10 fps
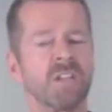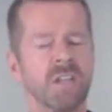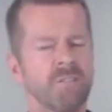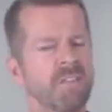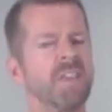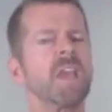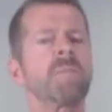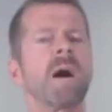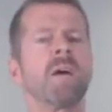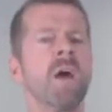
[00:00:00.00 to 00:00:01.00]
And if you think
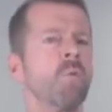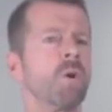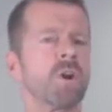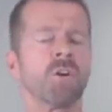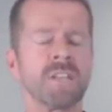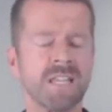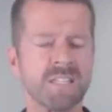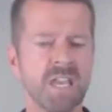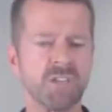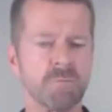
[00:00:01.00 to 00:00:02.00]
about what
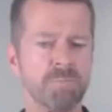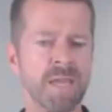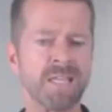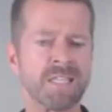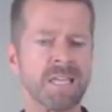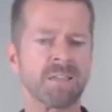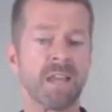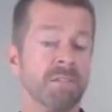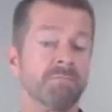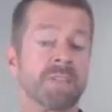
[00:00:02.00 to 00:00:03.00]
condensation means
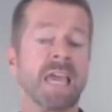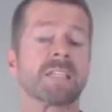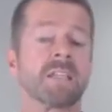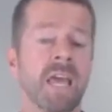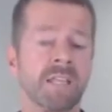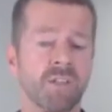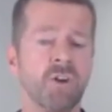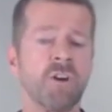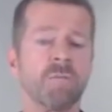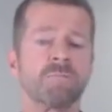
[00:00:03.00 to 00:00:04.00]
in day-to-day
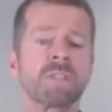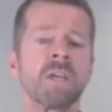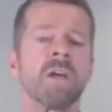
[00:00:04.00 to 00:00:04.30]
terms,